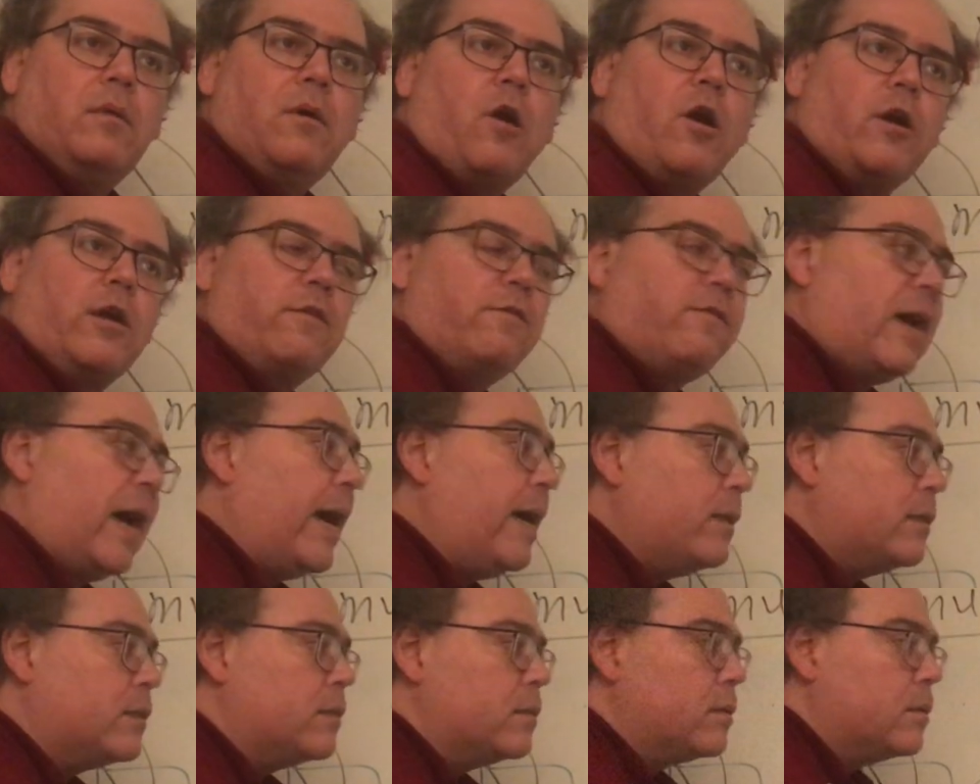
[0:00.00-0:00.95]

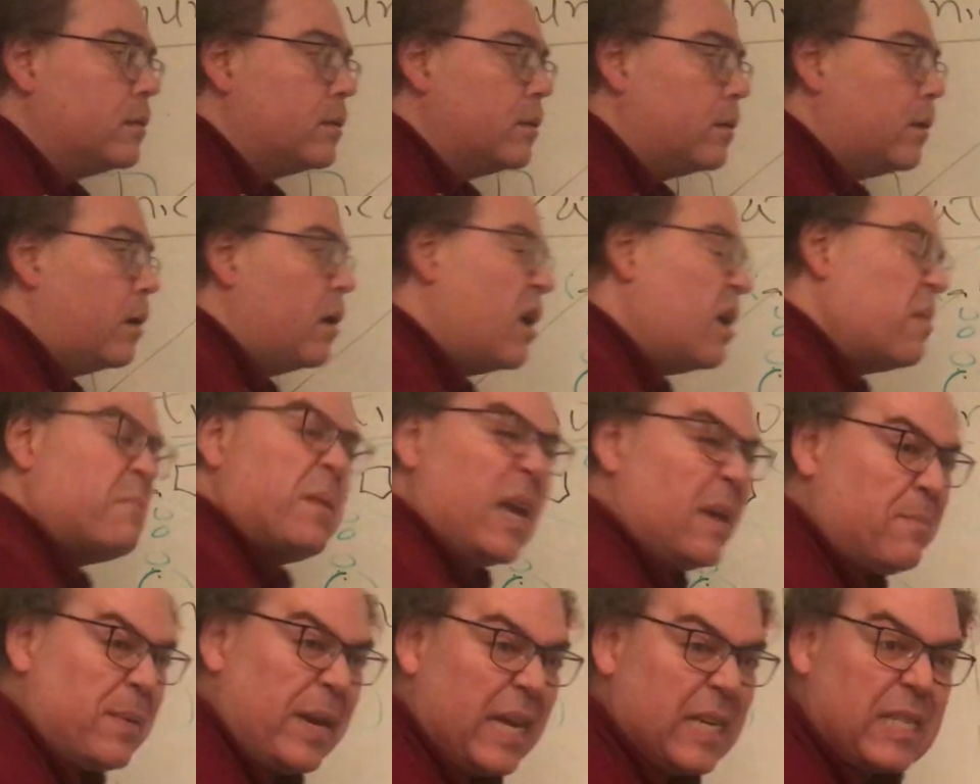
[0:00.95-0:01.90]
artifact
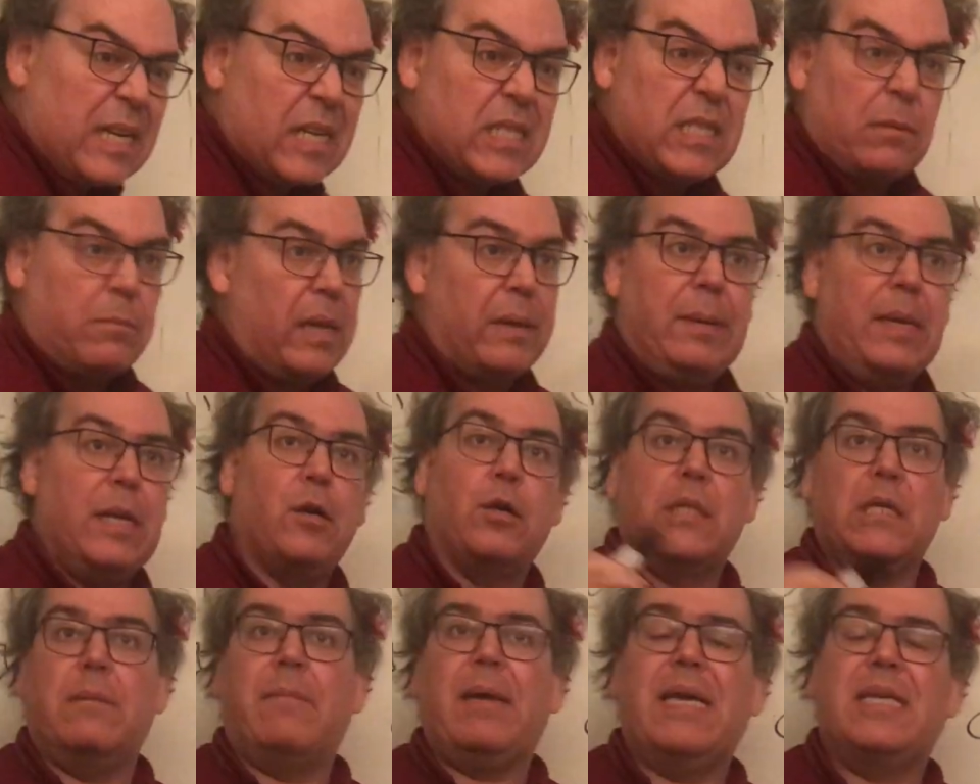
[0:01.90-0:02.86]
Maybe it doesn't. Maybe it
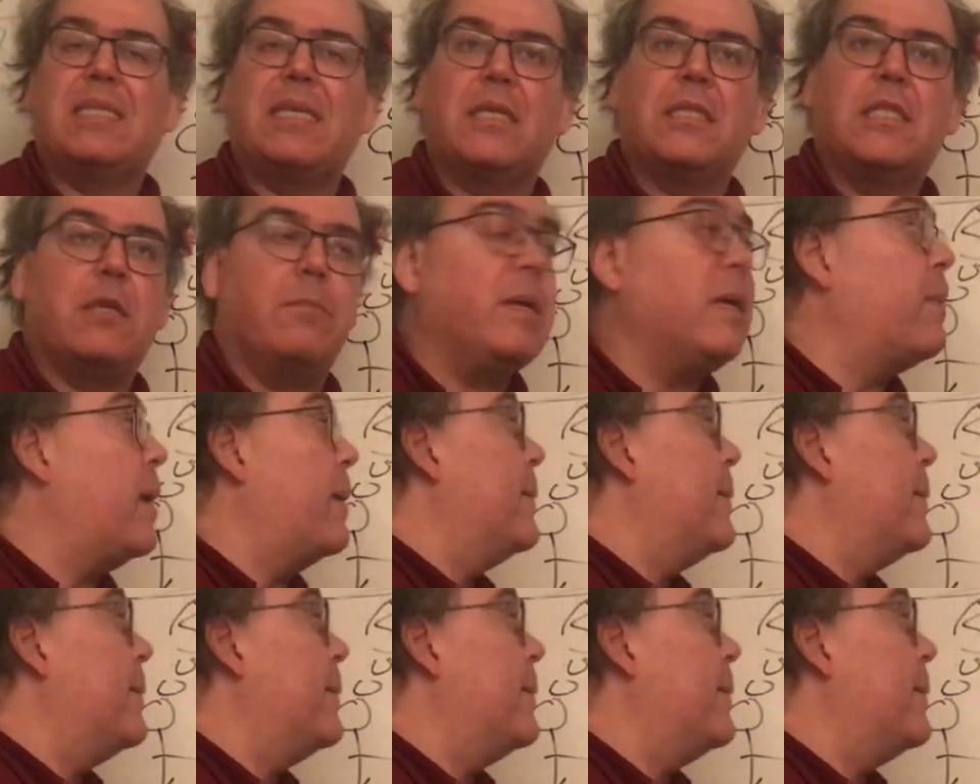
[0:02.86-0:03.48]
only makes sense to me.